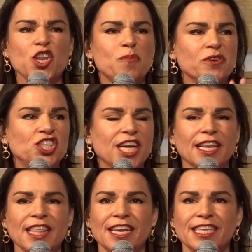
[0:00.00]
project
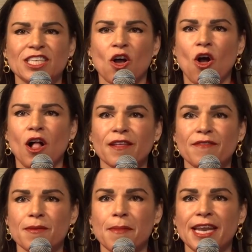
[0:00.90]
that into all of the
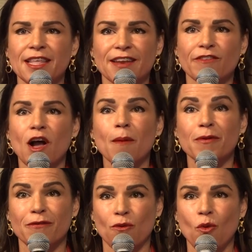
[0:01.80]
many that have come
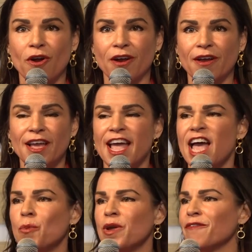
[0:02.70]
before. And
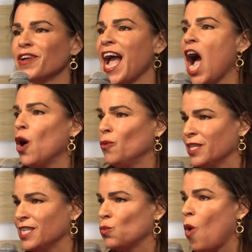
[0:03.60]
we have
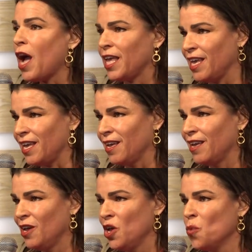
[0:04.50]
countless walking
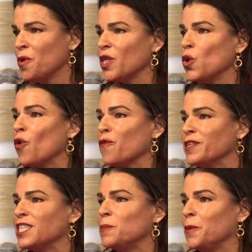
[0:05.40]
with an orphan
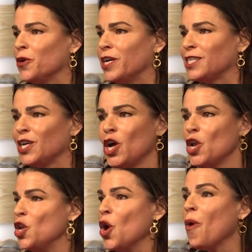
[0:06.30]
spirit,
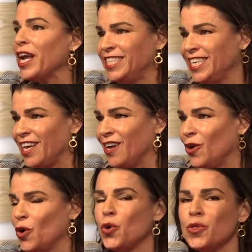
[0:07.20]
no idea
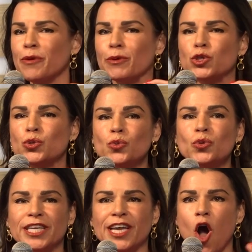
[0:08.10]
who they were
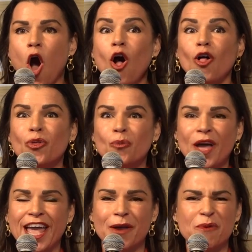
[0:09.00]
truly, all the
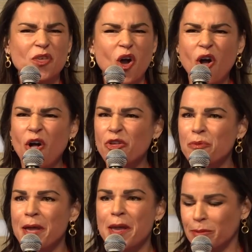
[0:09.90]
way, with all their
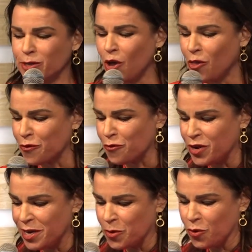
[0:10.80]
papers, all their
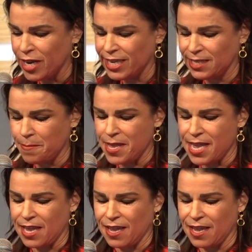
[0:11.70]
freedom created to be.